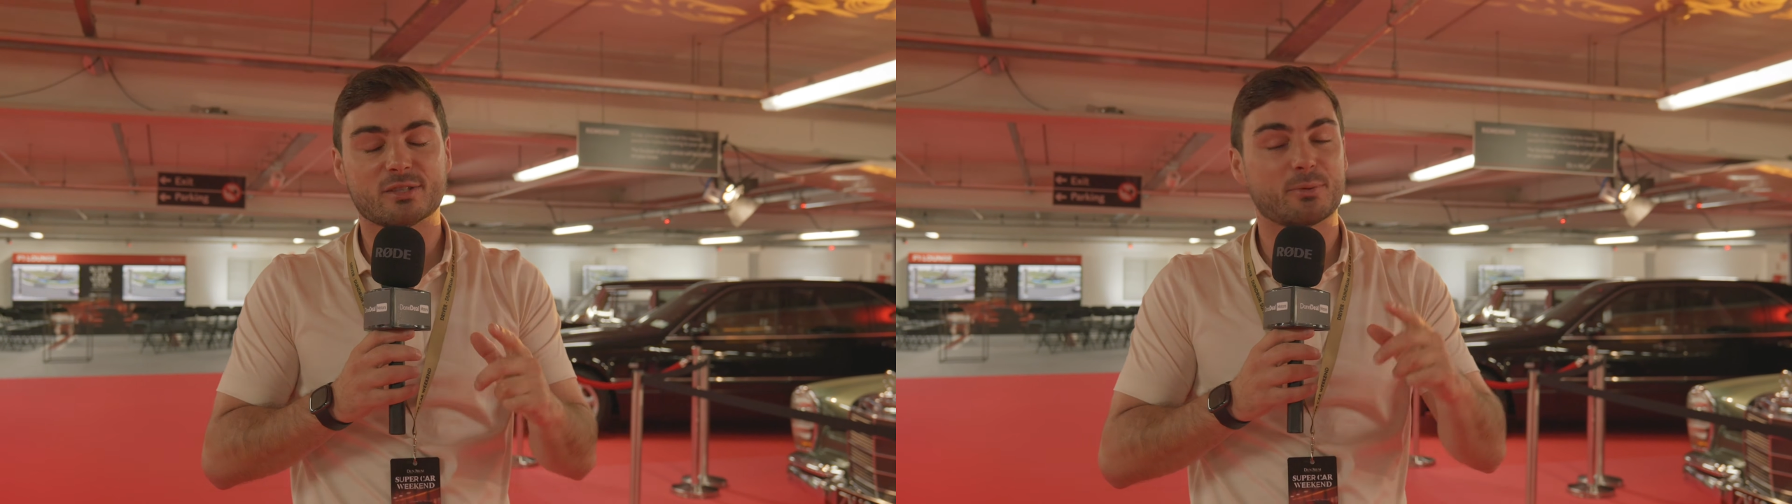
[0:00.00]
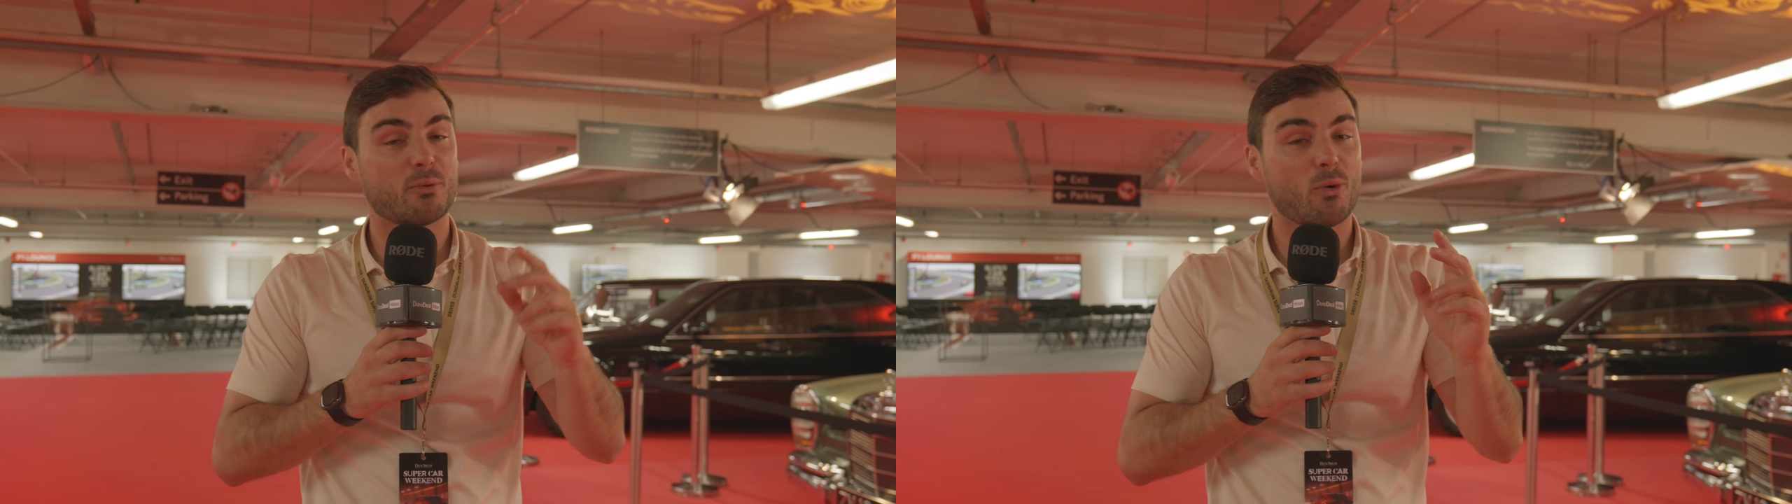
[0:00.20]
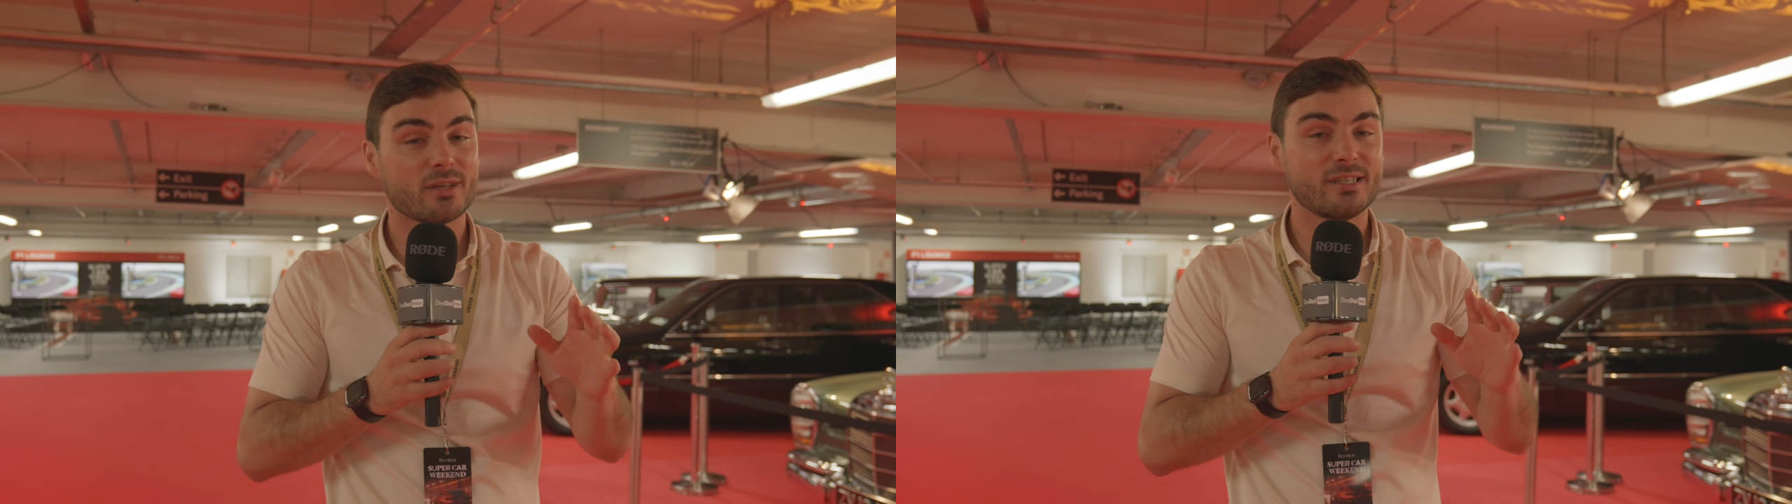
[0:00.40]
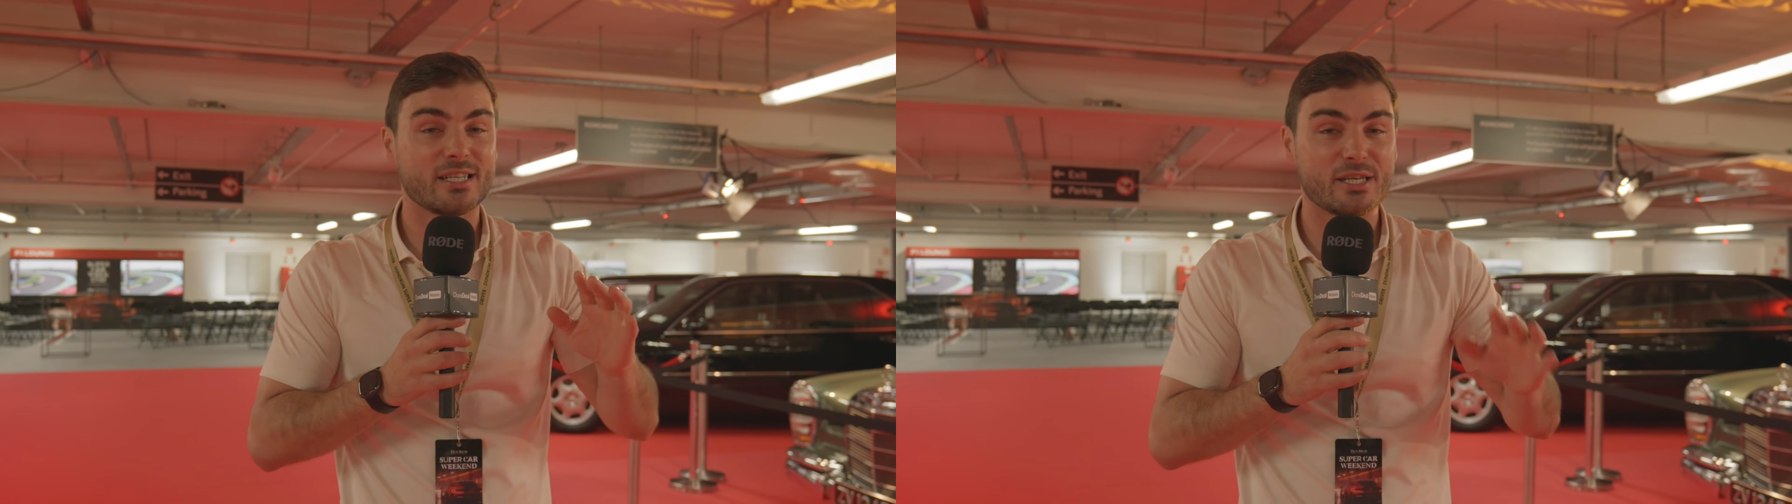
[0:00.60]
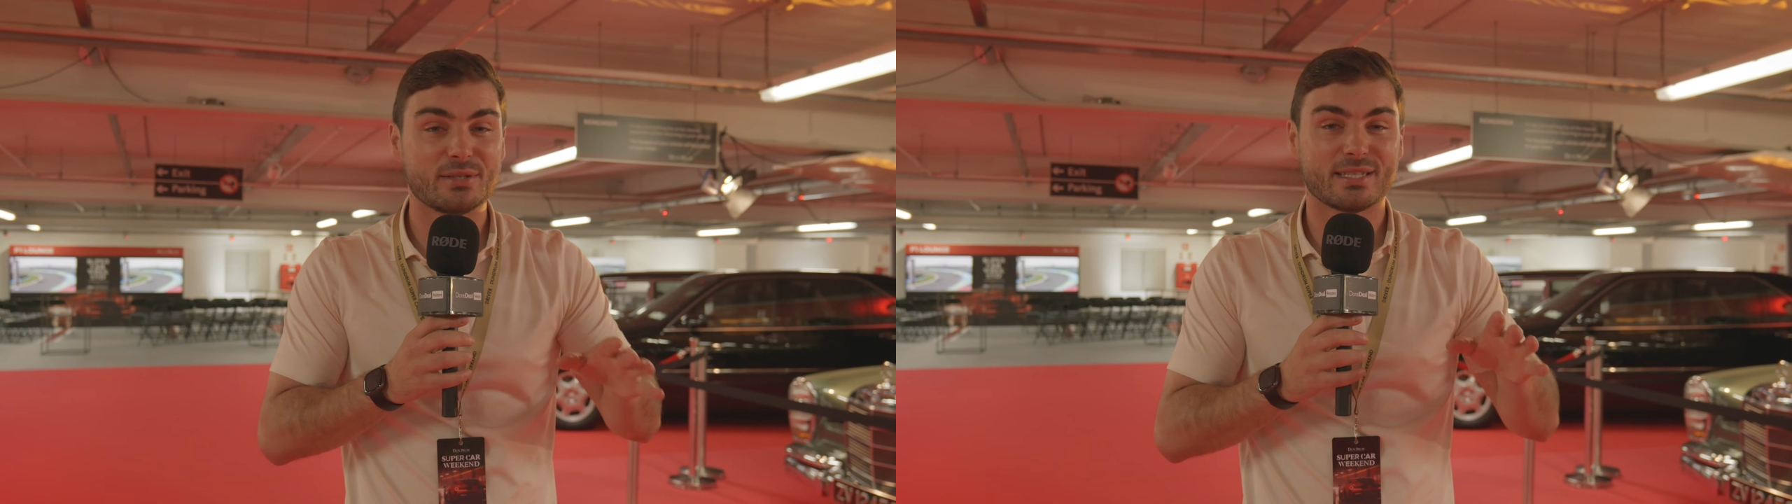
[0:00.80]
but it wasn't
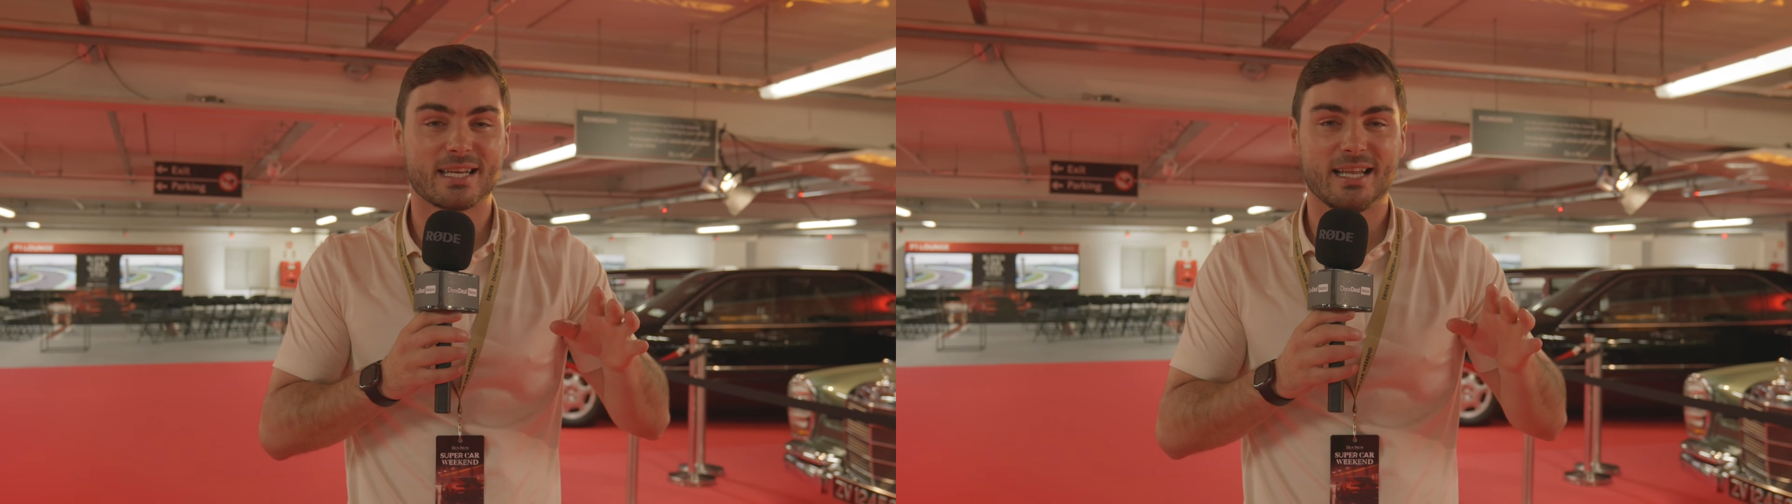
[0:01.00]
using